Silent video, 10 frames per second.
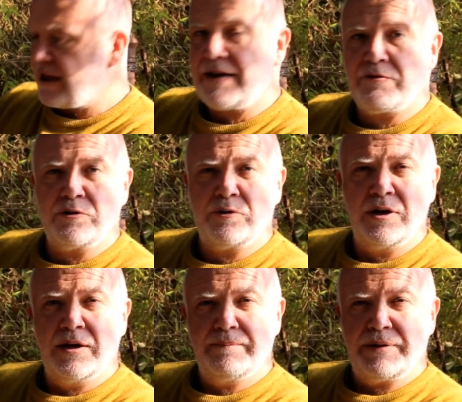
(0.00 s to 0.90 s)
Tharu
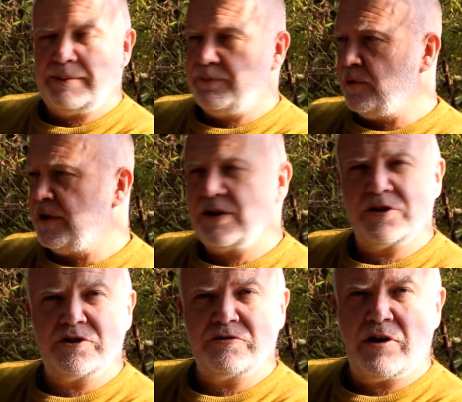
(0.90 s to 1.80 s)
people in the
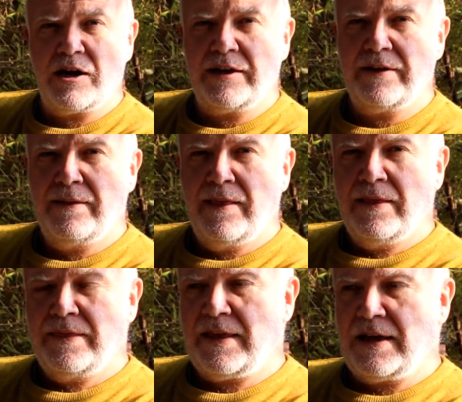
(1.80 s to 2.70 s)
Terai.
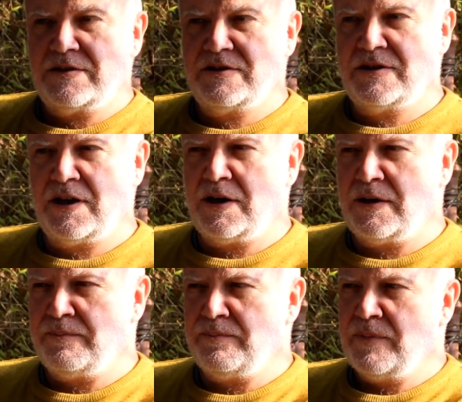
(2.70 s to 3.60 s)
That's
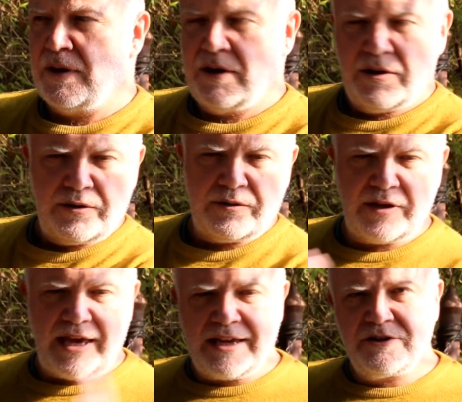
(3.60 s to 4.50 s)
um,
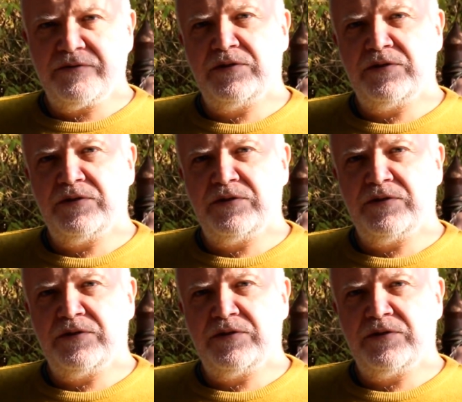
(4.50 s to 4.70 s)
the edge of